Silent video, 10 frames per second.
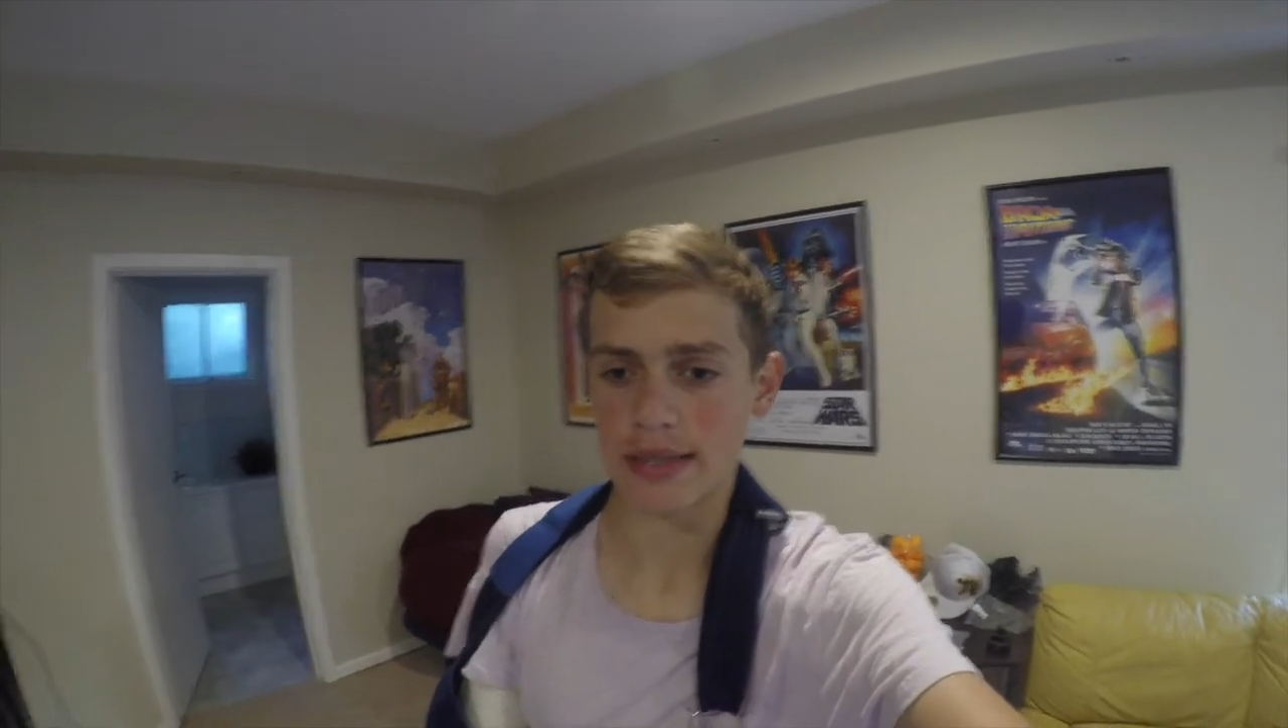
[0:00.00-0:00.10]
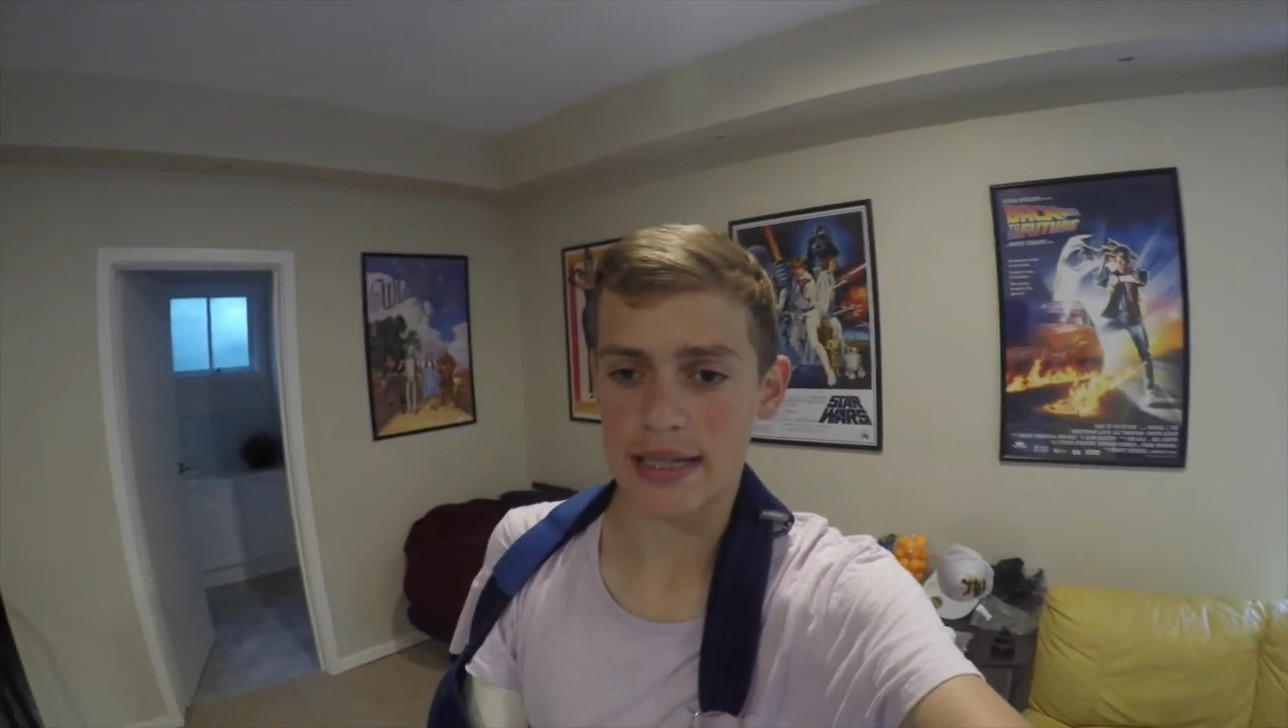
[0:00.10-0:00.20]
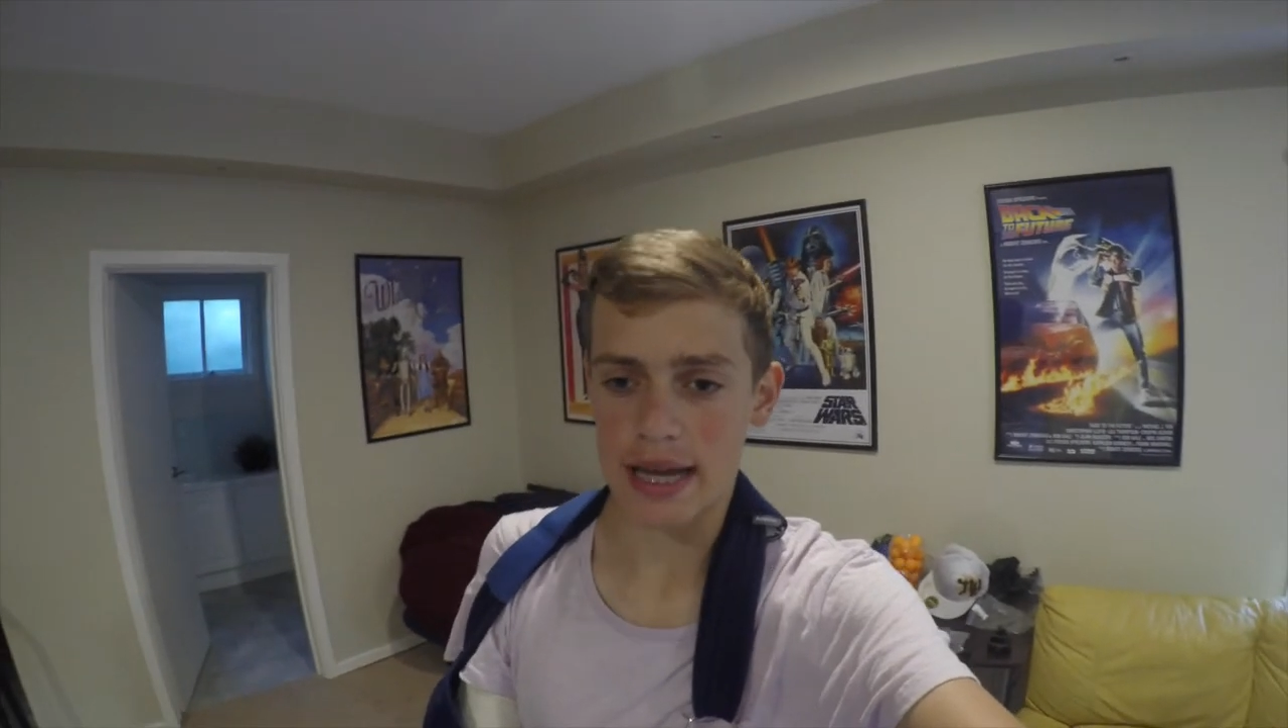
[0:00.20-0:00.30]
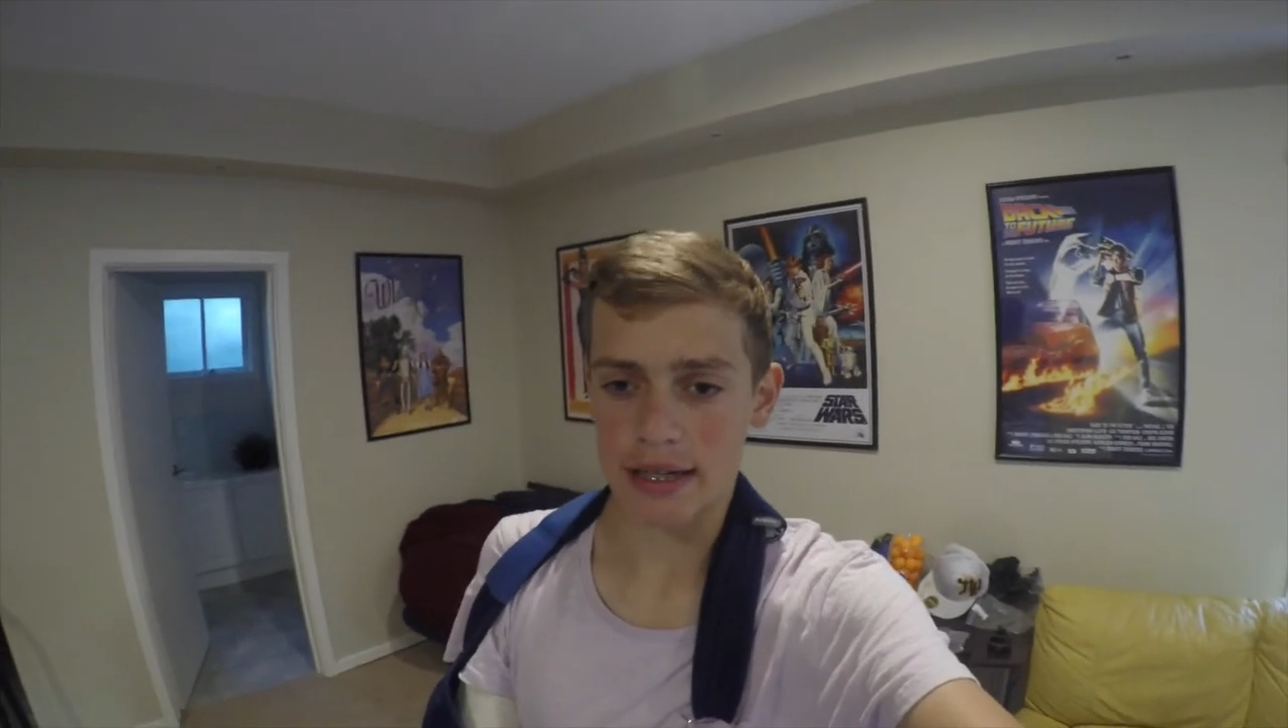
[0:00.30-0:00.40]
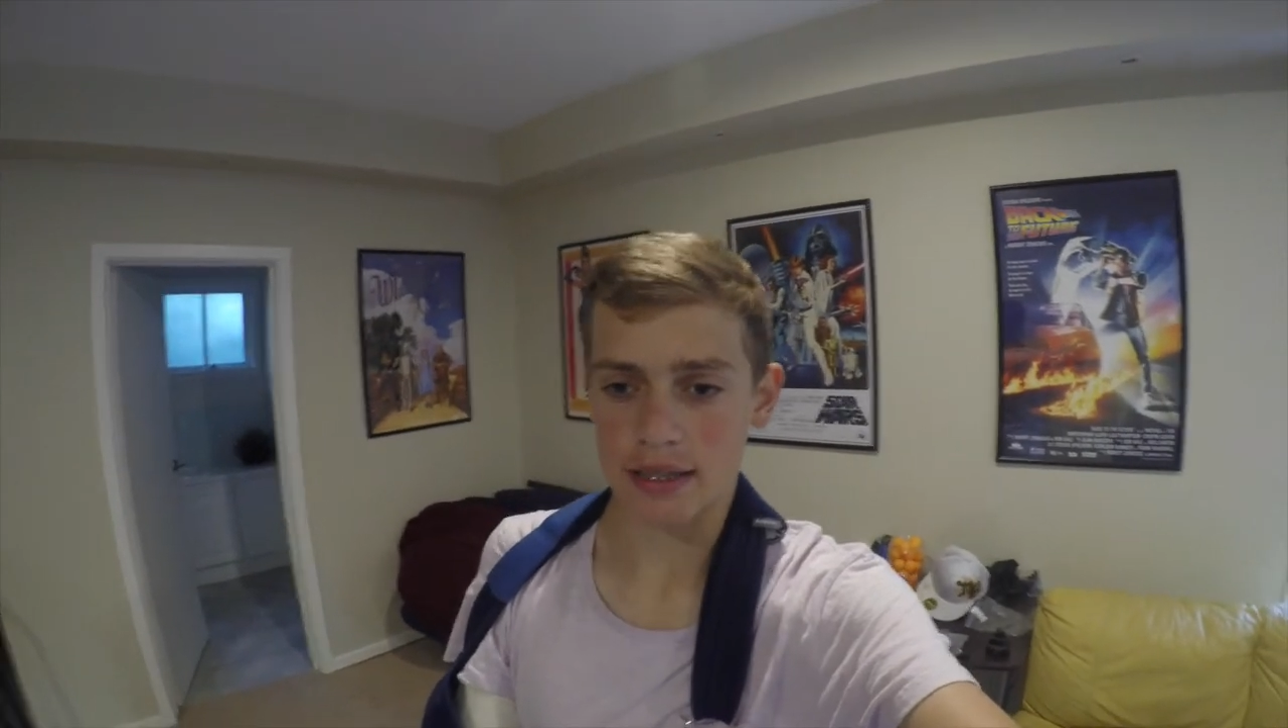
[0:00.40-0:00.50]

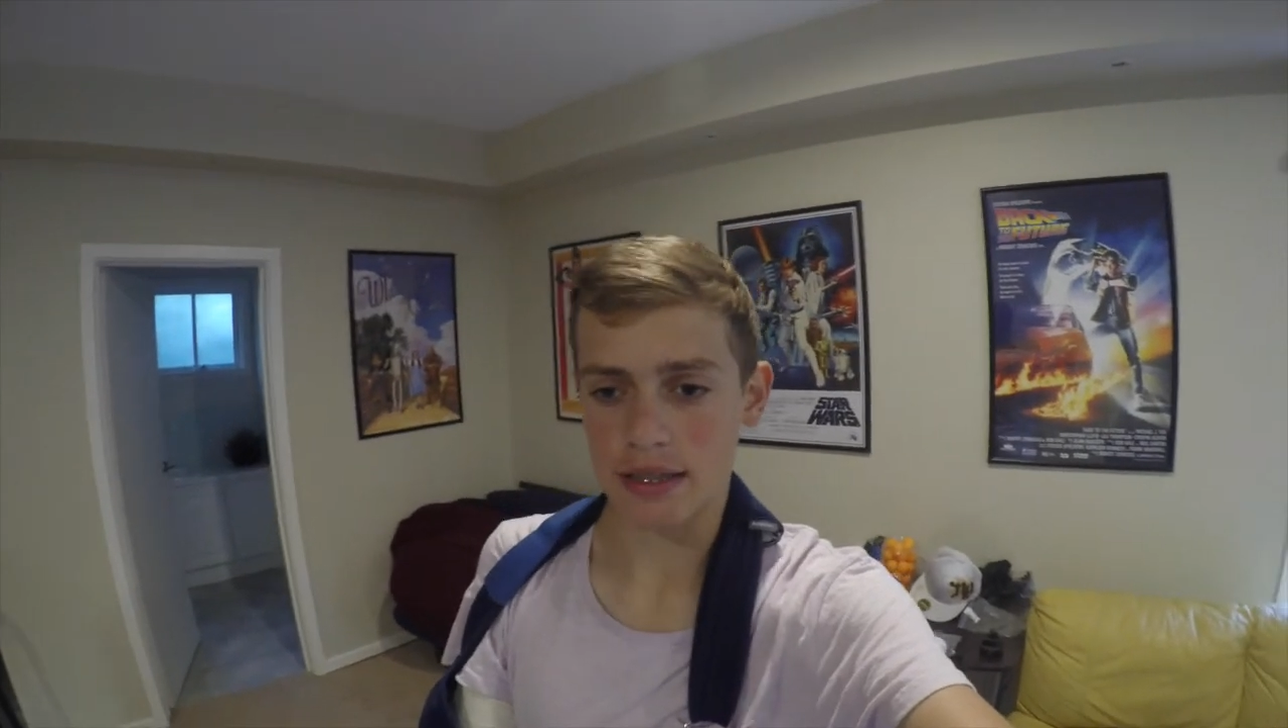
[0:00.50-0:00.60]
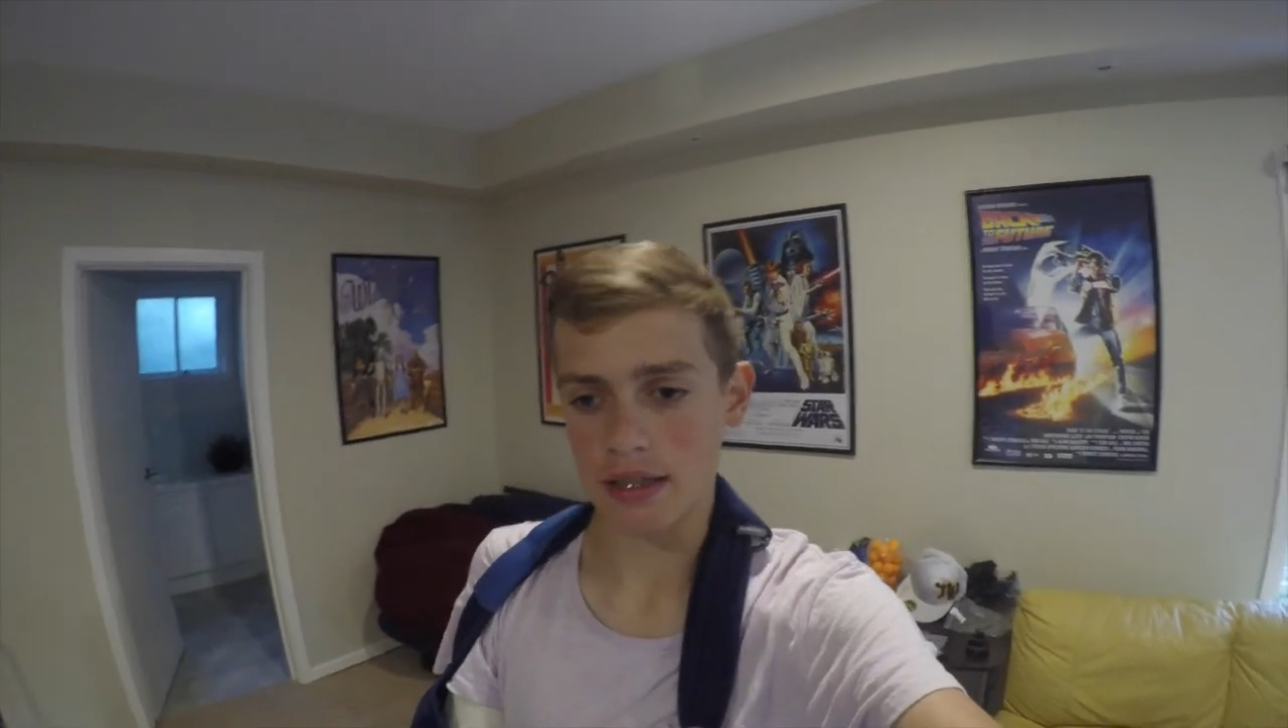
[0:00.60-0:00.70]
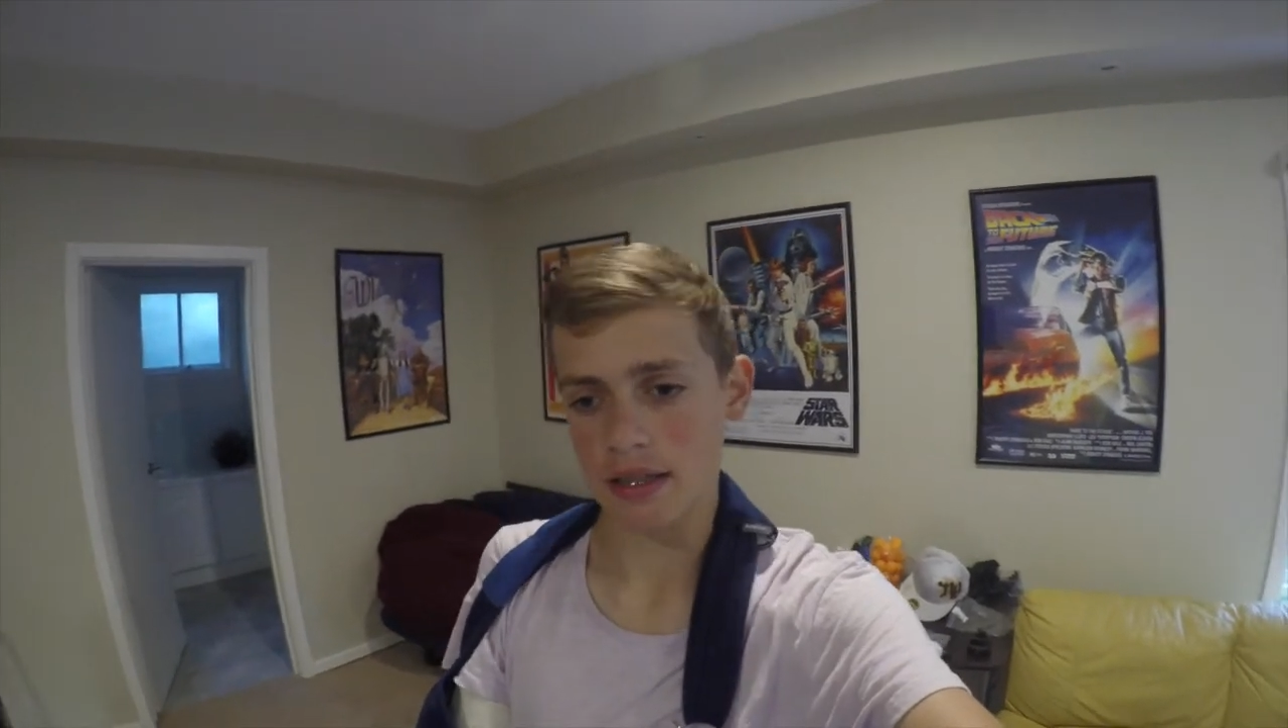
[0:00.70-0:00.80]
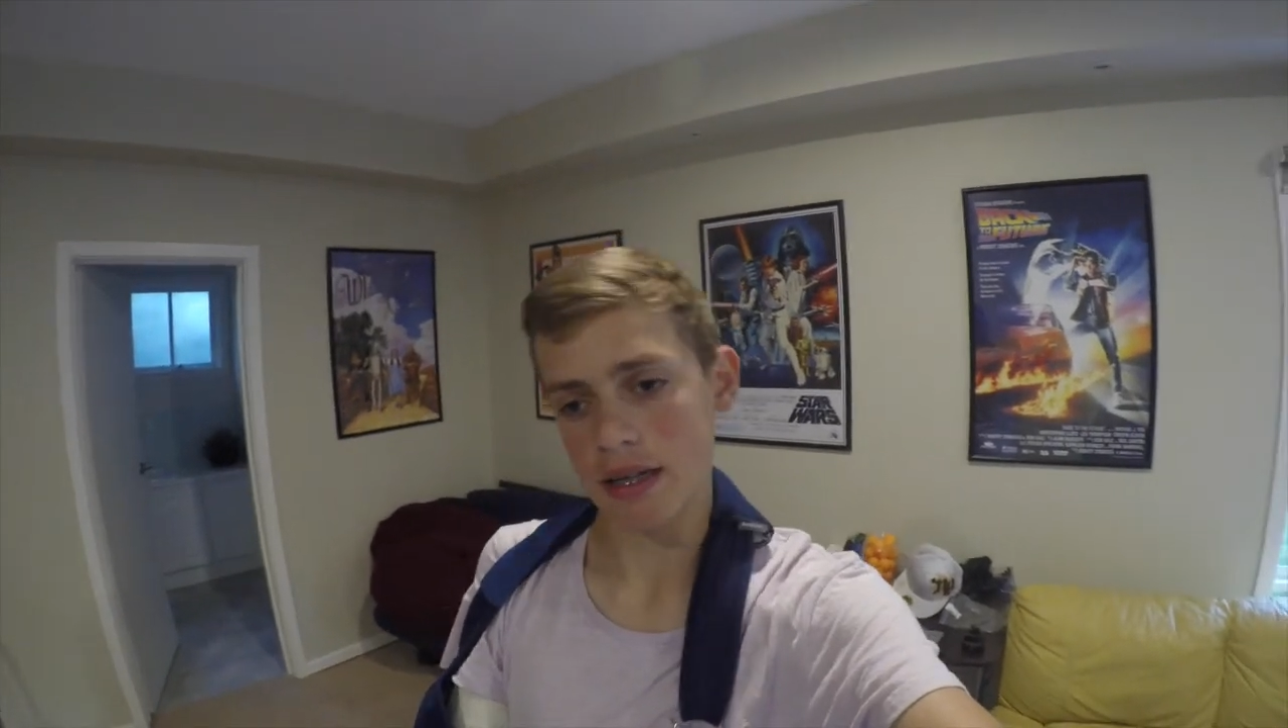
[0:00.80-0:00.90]
down